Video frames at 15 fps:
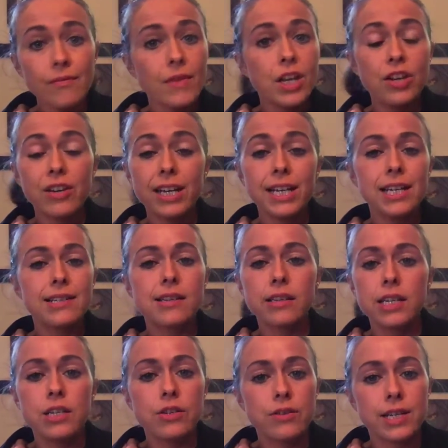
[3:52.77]
You can easily
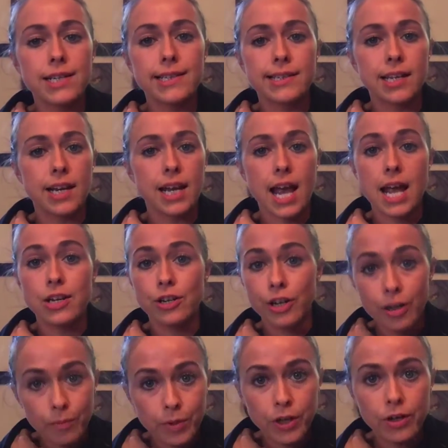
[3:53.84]
do this sitting at your
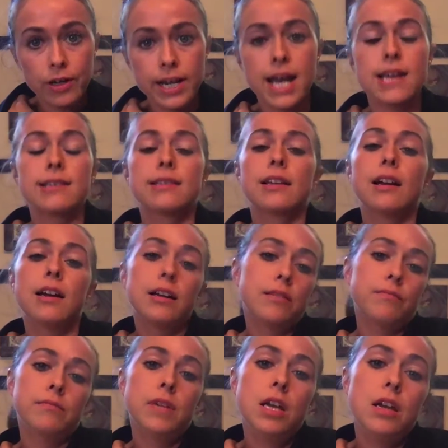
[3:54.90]
computer desk.
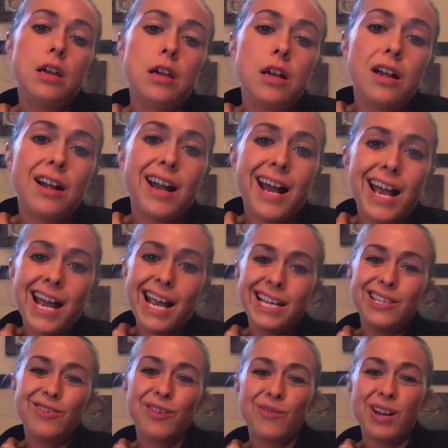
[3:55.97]
I
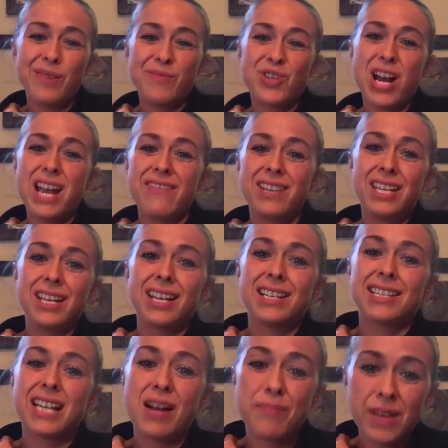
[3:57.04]
do it while I'm driving at
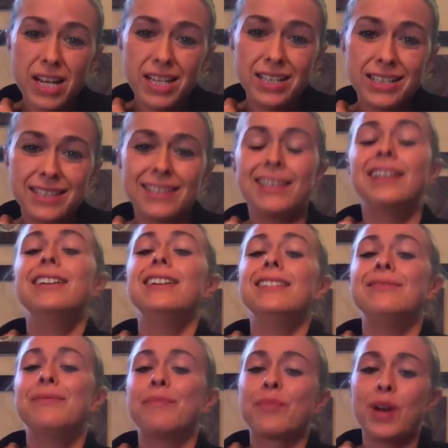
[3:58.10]
stoplights.
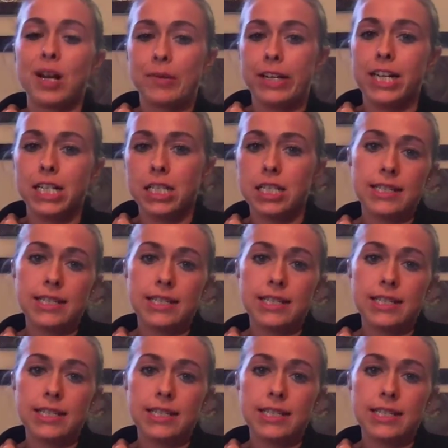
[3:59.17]
Probably not the